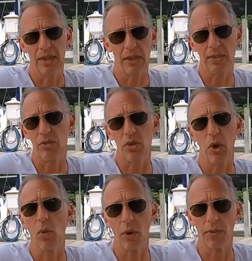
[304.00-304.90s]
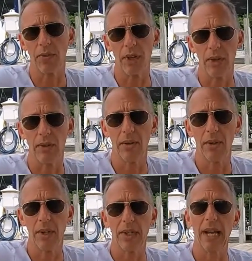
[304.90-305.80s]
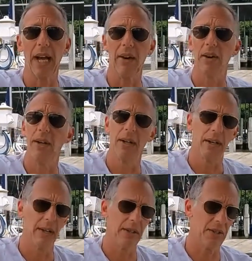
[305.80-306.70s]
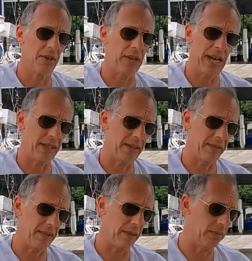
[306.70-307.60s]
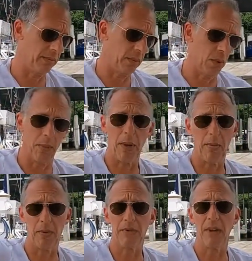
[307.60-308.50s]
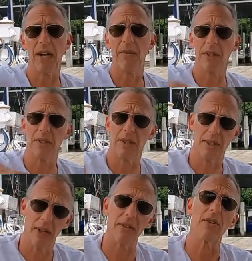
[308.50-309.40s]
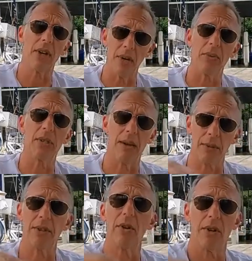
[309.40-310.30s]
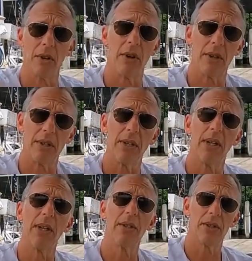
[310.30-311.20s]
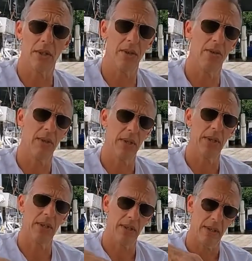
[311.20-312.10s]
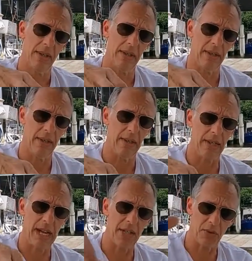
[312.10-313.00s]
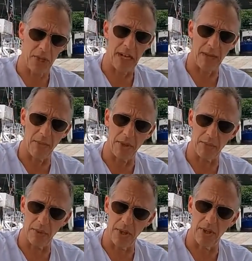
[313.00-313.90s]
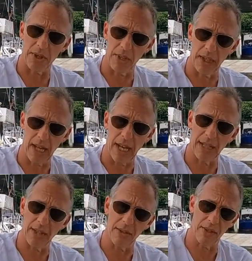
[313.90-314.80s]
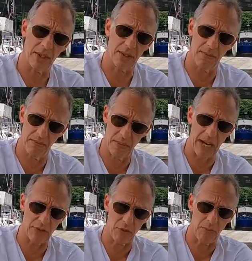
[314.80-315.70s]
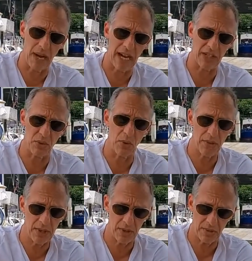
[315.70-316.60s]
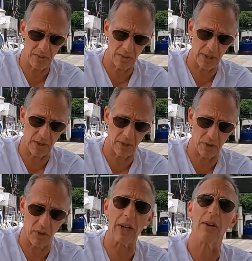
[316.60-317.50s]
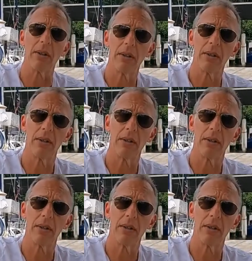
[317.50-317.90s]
means that there's no water flow. Now, it turned out that the water pump was fine because the other unit was able to turn it on. So in the case where you got multiple units like that, there's this extra box with these what they call trigger